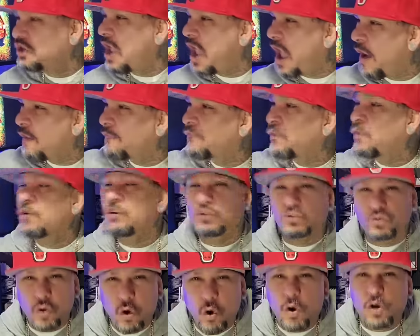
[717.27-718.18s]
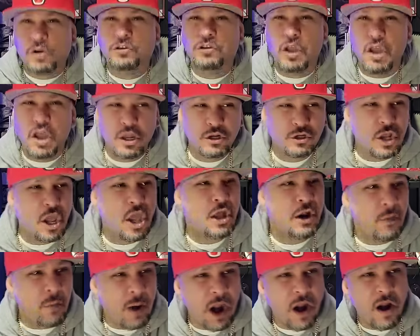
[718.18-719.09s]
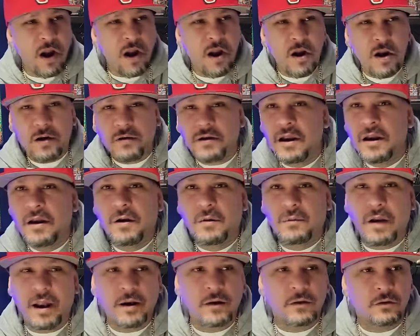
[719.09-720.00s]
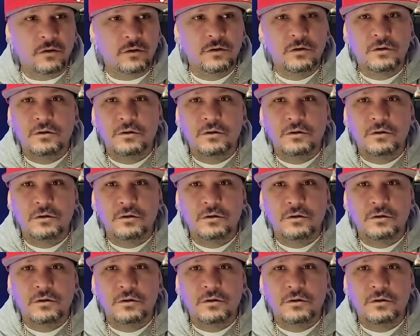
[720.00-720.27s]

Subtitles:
Yeah, fools, norte, dead. Right?